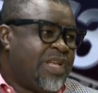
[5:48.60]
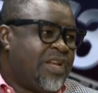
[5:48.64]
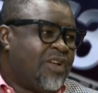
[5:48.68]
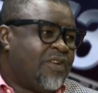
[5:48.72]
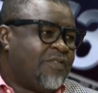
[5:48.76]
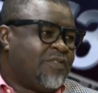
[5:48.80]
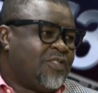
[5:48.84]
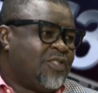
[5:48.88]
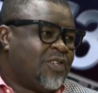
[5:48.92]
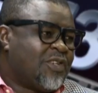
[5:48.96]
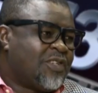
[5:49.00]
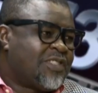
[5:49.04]

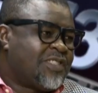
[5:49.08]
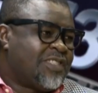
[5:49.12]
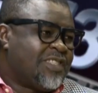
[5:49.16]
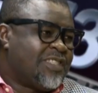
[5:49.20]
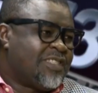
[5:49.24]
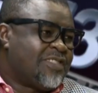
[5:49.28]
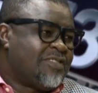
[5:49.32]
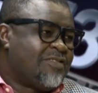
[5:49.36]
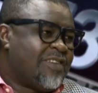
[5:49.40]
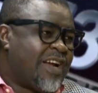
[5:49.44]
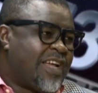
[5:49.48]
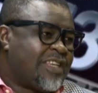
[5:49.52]
of
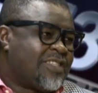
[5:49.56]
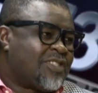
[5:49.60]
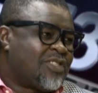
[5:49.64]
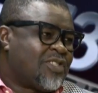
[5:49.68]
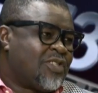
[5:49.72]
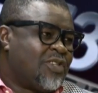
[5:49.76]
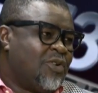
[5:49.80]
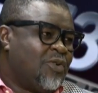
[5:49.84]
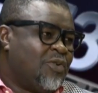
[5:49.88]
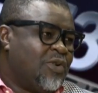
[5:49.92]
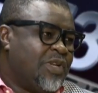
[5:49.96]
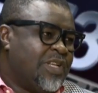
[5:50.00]
justice grinds
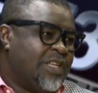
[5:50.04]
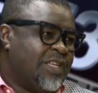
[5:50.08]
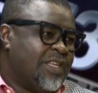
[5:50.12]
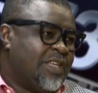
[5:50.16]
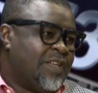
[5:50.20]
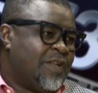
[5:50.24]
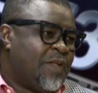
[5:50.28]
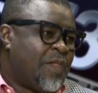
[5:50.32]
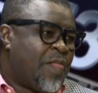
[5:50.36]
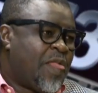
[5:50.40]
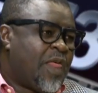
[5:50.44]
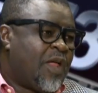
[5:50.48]
slowly.
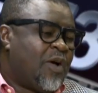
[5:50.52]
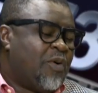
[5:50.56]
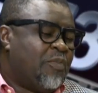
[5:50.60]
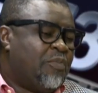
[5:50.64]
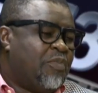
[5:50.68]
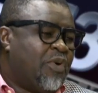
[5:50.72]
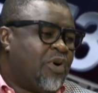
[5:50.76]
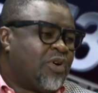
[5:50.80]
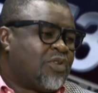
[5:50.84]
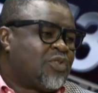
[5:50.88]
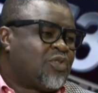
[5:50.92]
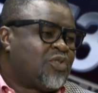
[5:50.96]

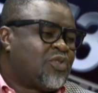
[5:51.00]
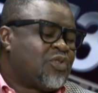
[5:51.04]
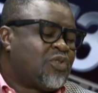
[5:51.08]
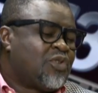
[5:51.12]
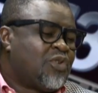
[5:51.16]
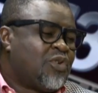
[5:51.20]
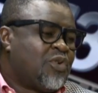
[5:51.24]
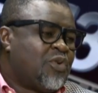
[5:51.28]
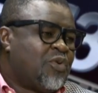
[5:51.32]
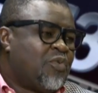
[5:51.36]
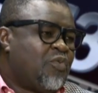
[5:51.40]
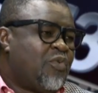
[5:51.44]

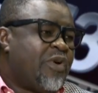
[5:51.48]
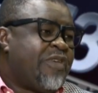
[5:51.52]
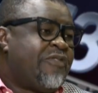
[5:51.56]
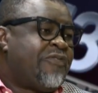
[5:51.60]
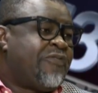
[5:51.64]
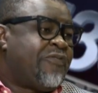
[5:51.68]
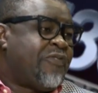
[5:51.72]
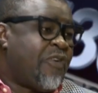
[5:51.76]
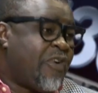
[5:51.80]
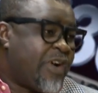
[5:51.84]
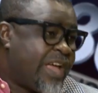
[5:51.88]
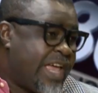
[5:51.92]
We
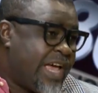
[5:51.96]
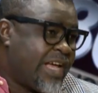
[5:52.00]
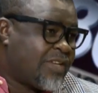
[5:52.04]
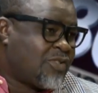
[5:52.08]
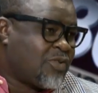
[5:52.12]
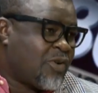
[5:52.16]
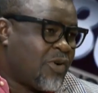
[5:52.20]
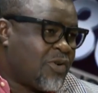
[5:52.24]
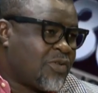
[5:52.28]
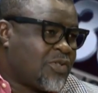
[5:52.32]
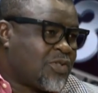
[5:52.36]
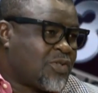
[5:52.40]
forget
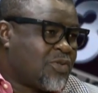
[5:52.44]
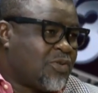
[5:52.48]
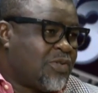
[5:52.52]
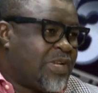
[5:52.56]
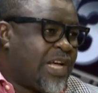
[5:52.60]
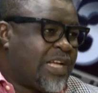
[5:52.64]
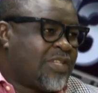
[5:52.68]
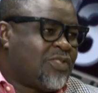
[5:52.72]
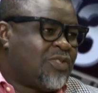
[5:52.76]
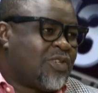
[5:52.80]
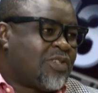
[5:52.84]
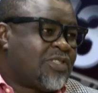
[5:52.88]
also
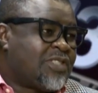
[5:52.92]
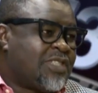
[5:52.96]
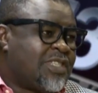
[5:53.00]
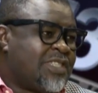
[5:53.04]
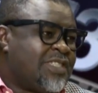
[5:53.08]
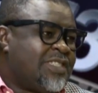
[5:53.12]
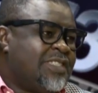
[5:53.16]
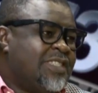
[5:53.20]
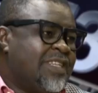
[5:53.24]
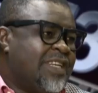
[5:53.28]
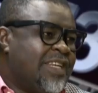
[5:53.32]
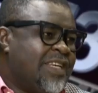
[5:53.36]
that
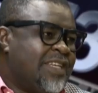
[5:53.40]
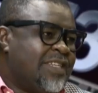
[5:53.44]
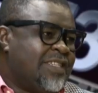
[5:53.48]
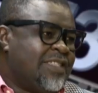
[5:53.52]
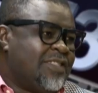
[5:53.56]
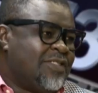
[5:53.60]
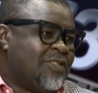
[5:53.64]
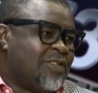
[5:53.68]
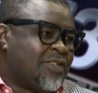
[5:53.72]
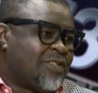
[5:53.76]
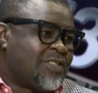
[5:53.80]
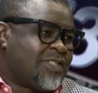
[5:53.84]
justice delayed
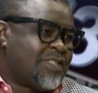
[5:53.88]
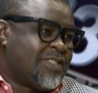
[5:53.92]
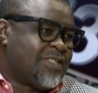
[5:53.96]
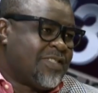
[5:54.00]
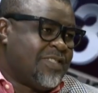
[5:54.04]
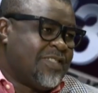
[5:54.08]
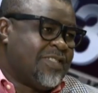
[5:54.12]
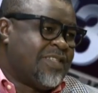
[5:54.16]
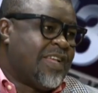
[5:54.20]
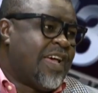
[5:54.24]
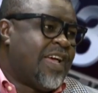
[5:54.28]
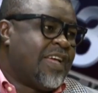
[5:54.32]
is justice
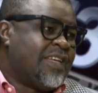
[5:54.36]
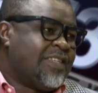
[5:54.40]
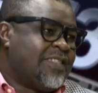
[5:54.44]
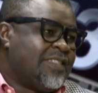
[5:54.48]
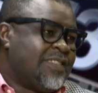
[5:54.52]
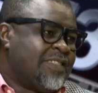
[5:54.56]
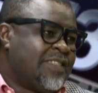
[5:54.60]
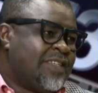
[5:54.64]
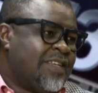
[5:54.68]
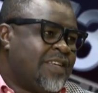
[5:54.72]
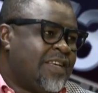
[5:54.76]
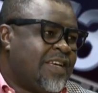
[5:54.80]
denied.
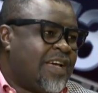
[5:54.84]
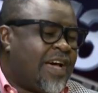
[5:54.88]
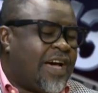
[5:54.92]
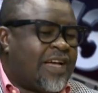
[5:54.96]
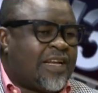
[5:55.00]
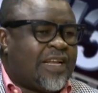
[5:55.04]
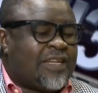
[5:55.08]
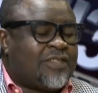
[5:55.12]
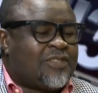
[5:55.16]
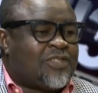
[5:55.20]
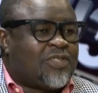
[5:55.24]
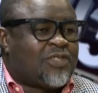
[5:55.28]

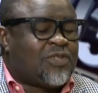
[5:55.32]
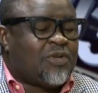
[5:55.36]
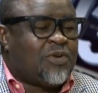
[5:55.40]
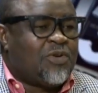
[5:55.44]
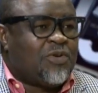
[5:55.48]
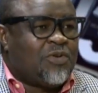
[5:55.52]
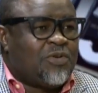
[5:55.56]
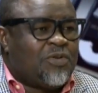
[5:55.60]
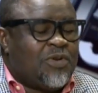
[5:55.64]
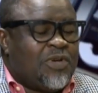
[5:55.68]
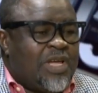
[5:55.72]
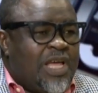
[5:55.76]
And
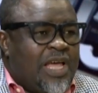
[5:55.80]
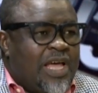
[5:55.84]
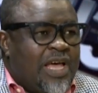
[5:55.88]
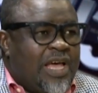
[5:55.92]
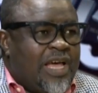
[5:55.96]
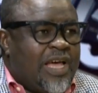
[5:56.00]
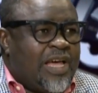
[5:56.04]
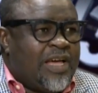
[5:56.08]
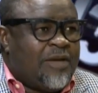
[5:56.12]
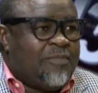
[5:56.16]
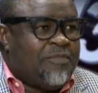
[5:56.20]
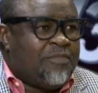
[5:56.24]
so
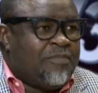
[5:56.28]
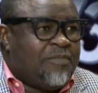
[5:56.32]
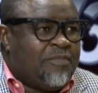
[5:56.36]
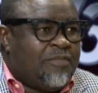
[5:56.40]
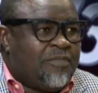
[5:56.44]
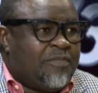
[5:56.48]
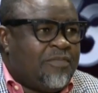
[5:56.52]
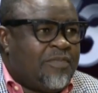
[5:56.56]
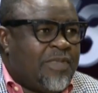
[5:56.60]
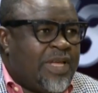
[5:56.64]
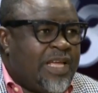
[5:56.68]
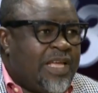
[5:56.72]

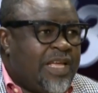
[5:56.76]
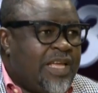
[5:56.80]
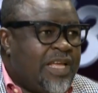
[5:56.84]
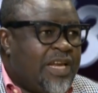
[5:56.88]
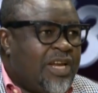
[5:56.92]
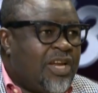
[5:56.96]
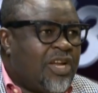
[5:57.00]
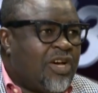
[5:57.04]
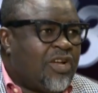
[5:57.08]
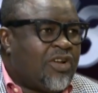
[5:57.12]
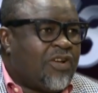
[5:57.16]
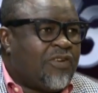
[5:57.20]
a
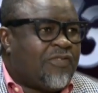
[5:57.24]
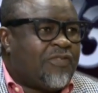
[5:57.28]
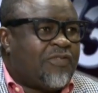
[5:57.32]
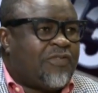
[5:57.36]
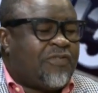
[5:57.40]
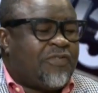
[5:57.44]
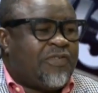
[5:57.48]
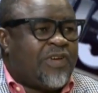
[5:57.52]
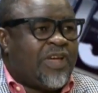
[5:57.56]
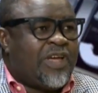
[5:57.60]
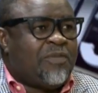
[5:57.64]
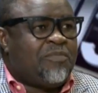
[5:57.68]
lot
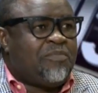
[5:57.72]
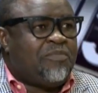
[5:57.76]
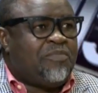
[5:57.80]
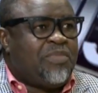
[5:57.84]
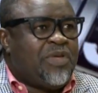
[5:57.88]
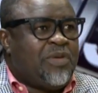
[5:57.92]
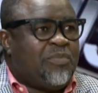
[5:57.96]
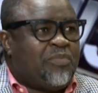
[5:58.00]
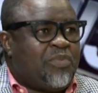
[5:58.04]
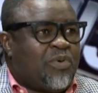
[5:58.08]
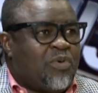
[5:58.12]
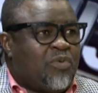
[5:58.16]
of
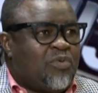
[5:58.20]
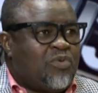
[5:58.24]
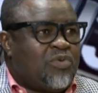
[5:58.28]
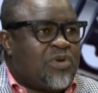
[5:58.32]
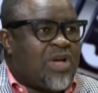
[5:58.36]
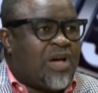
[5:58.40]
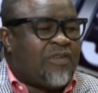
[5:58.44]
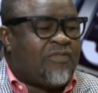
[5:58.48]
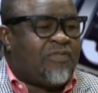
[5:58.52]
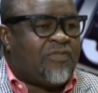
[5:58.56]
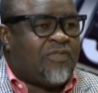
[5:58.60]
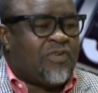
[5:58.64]
people would
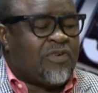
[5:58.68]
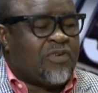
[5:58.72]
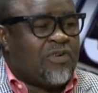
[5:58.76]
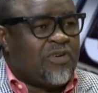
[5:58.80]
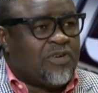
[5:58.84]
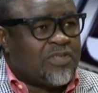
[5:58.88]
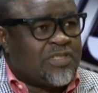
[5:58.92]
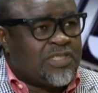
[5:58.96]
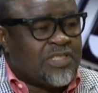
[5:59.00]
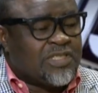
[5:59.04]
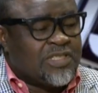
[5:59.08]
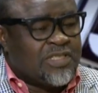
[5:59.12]
have
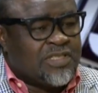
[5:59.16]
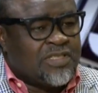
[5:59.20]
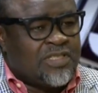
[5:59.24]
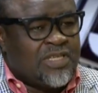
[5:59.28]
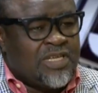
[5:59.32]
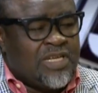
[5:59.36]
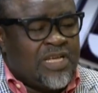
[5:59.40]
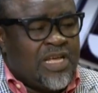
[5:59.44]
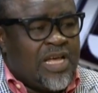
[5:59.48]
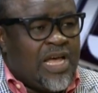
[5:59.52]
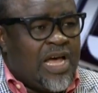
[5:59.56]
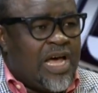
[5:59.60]
forgotten.
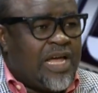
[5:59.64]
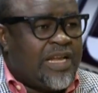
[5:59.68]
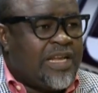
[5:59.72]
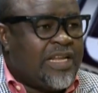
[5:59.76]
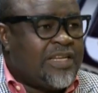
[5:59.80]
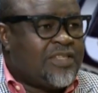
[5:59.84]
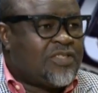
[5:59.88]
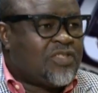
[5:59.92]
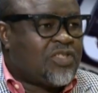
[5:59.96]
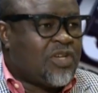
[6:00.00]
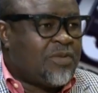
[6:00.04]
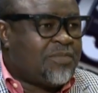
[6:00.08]
And
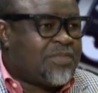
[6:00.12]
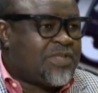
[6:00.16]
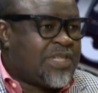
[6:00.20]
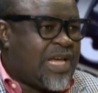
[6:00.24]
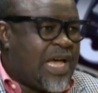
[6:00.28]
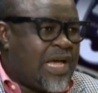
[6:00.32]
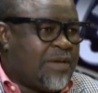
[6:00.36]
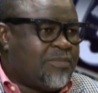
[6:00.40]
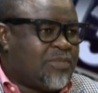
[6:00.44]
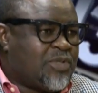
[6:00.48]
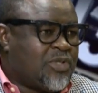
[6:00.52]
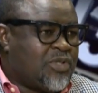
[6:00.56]
then
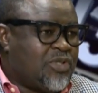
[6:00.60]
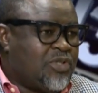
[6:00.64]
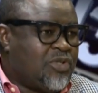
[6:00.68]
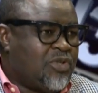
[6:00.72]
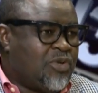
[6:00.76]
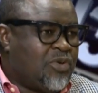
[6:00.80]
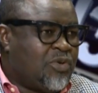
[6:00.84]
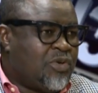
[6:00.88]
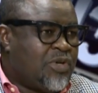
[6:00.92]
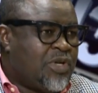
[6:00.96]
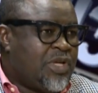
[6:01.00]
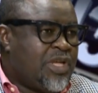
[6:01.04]
sometimes, you
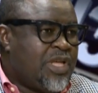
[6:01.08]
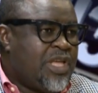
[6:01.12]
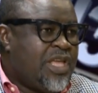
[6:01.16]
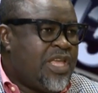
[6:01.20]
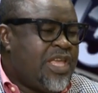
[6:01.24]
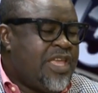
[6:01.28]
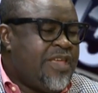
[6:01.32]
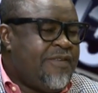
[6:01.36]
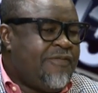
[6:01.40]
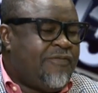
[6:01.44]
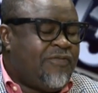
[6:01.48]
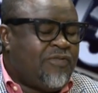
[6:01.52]
know,
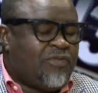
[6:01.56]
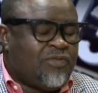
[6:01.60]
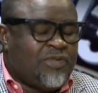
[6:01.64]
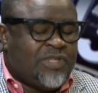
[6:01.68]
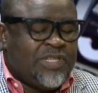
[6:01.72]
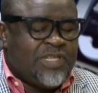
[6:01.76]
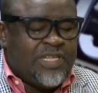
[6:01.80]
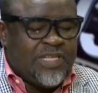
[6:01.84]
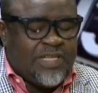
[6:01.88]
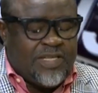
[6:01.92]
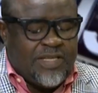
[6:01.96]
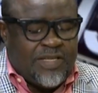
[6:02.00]

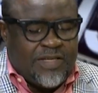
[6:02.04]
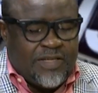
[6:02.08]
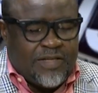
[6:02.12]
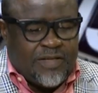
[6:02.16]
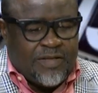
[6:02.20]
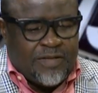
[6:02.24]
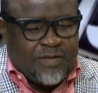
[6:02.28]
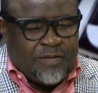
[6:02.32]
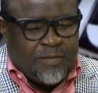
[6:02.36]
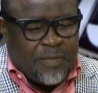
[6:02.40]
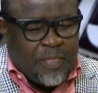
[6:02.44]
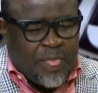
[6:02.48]
even
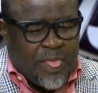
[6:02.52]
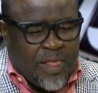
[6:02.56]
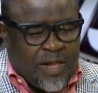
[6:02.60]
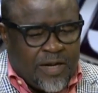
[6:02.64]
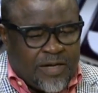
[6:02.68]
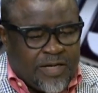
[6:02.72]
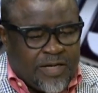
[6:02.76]
the